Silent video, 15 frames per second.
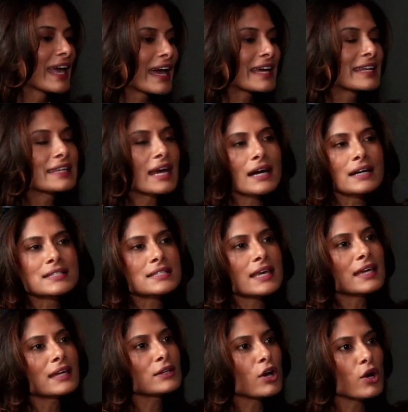And yeah,
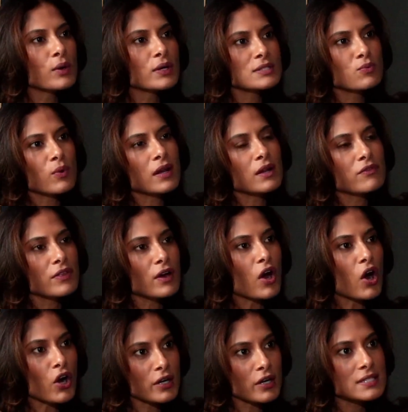saying no is one of the
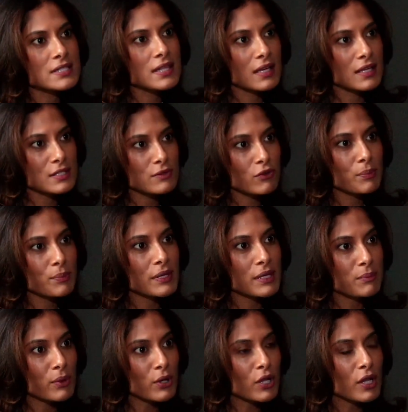hardest things for
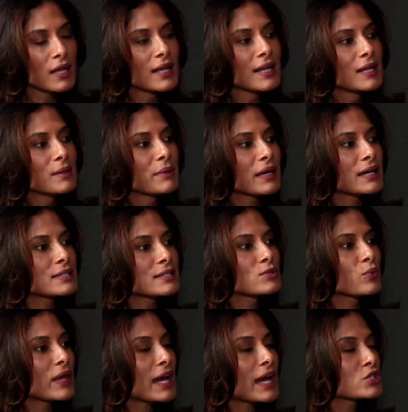people because
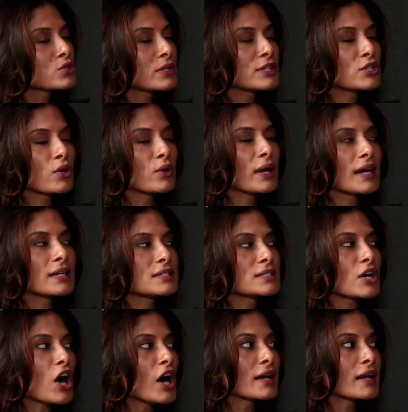we actually don't get
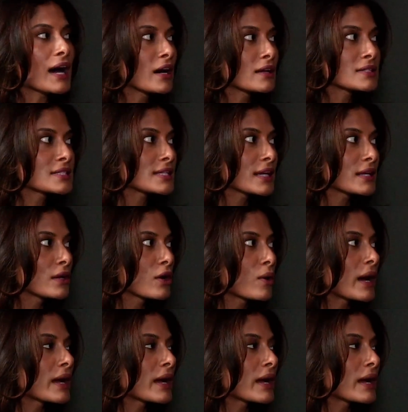taught how to say no.